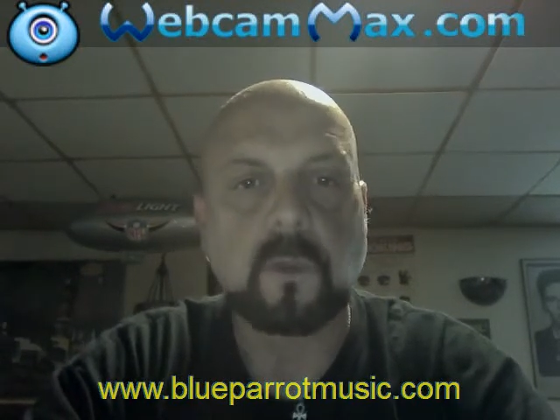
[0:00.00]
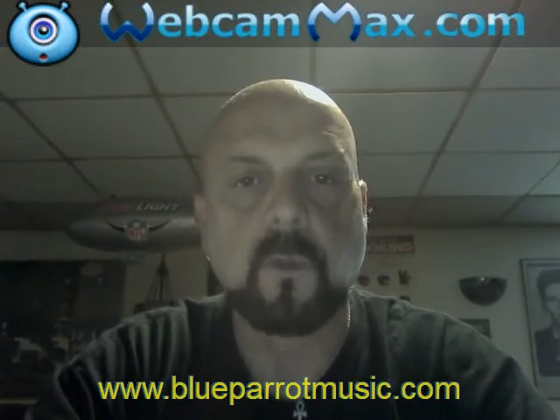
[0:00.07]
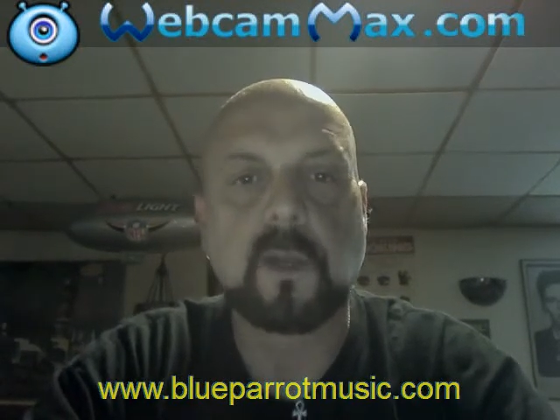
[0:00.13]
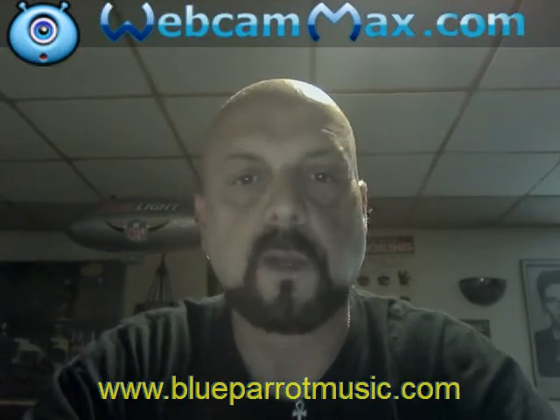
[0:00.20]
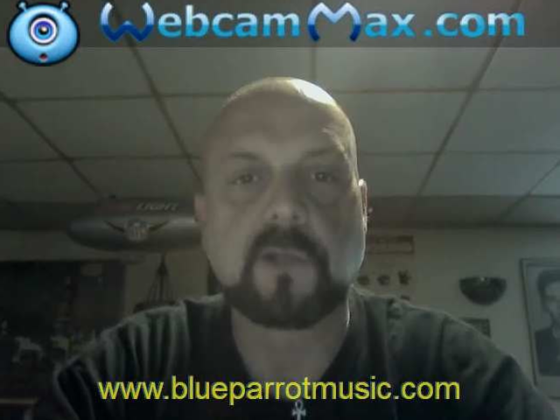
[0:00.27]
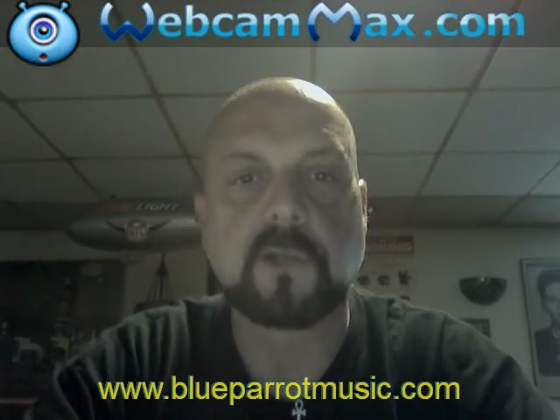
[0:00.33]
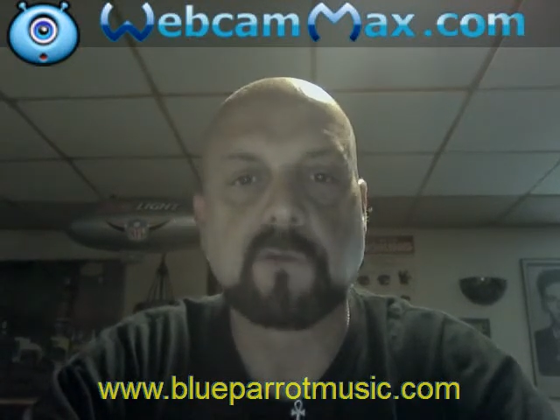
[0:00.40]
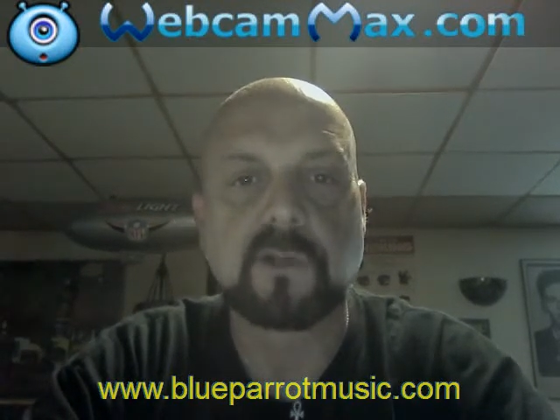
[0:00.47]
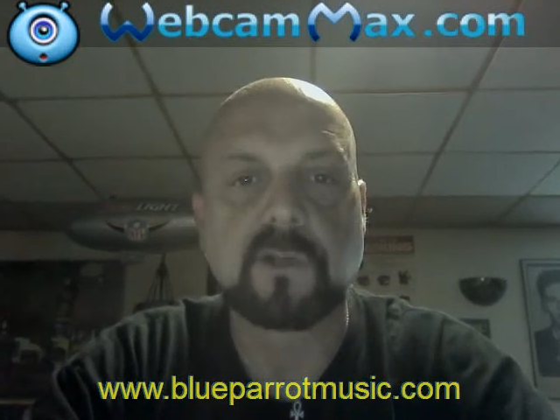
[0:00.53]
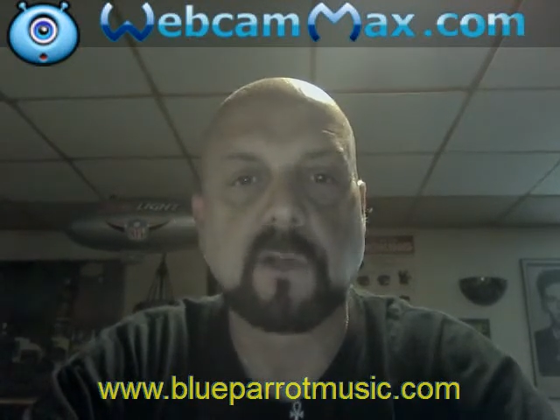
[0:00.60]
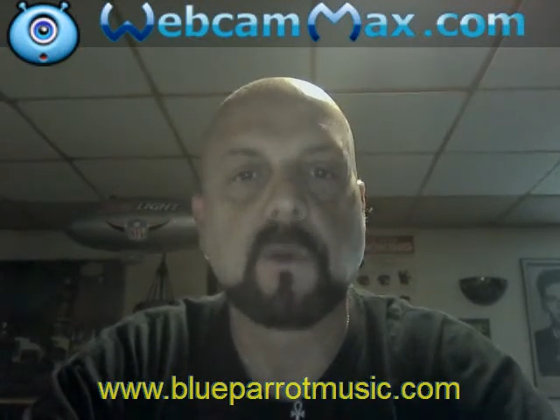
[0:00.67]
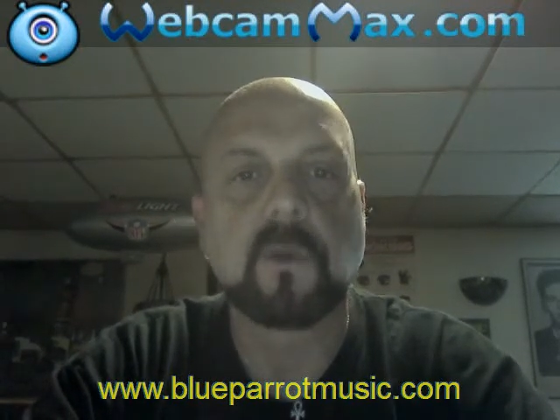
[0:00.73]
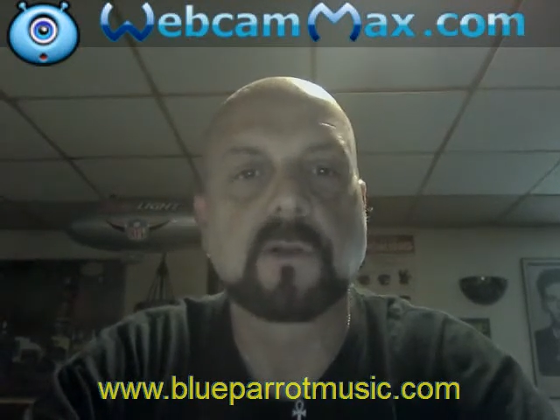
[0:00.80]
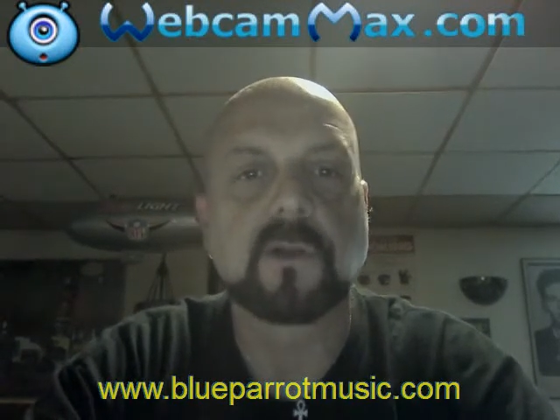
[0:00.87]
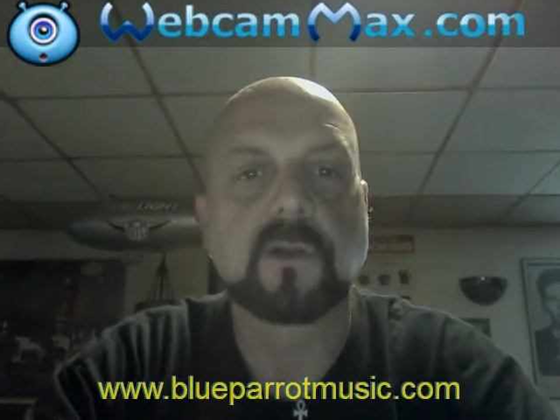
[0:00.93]
We got Trish that
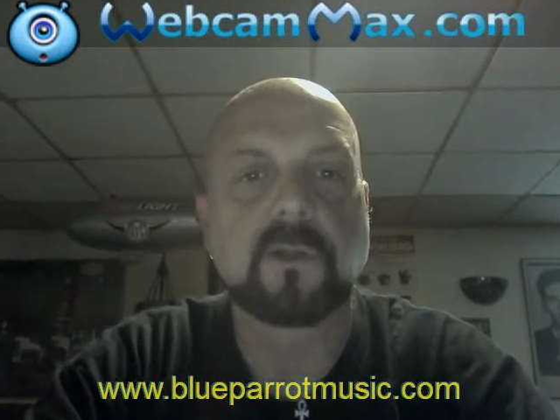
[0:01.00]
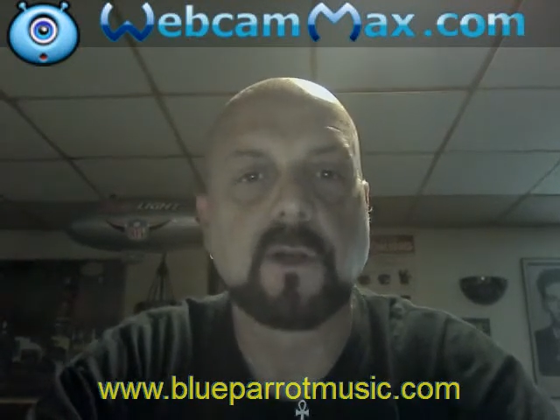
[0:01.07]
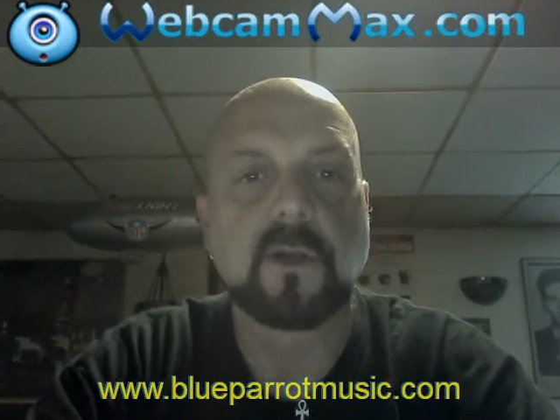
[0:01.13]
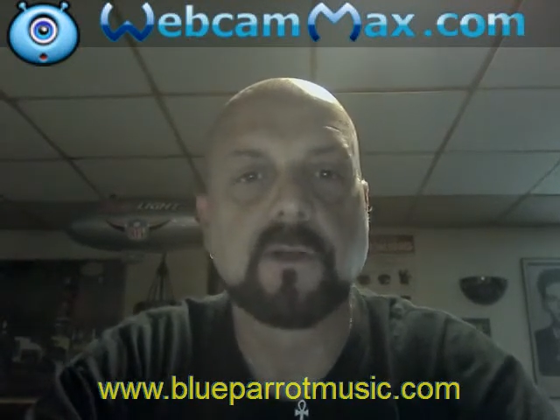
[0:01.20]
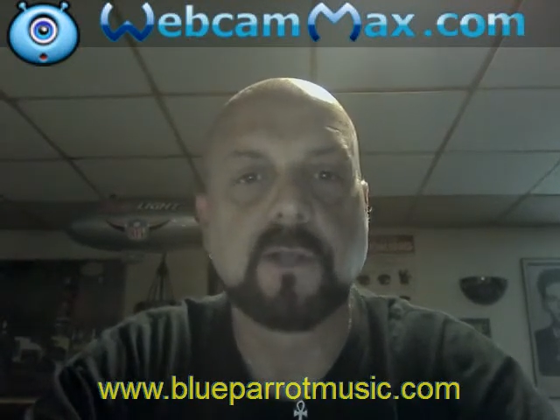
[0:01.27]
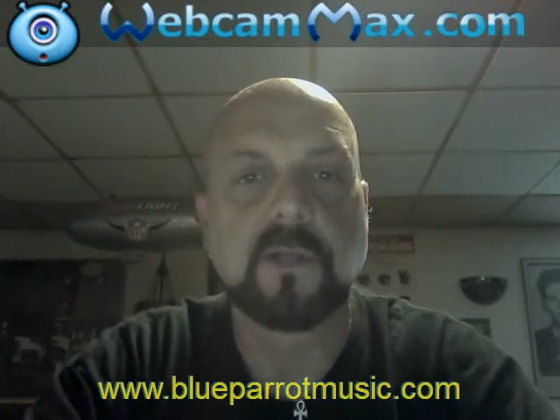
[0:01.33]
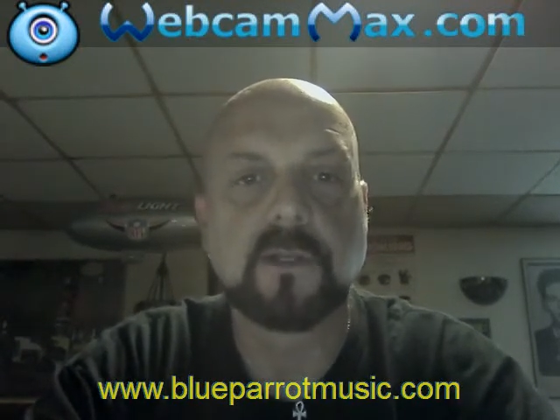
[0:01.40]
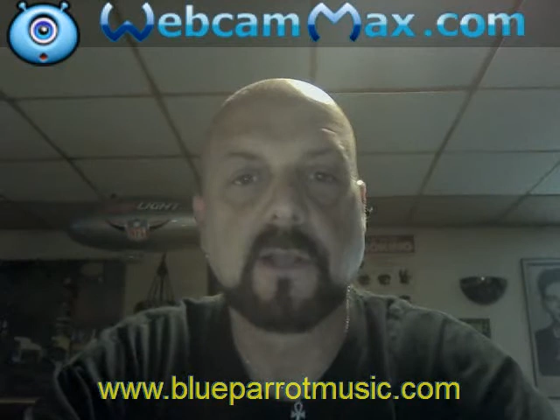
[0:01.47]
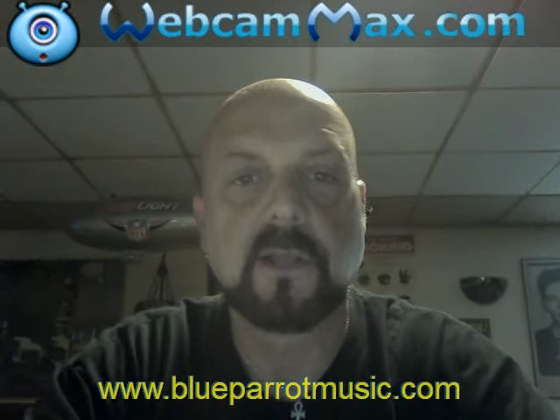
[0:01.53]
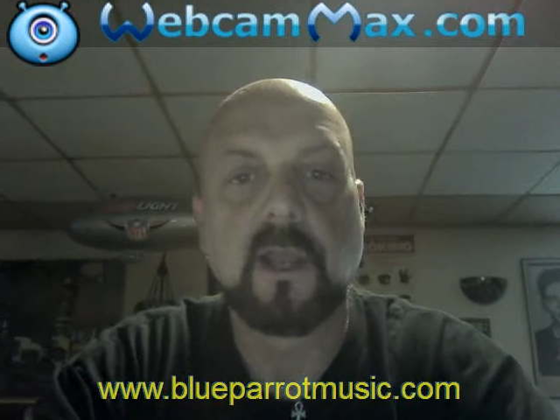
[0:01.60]
works on Thursdays.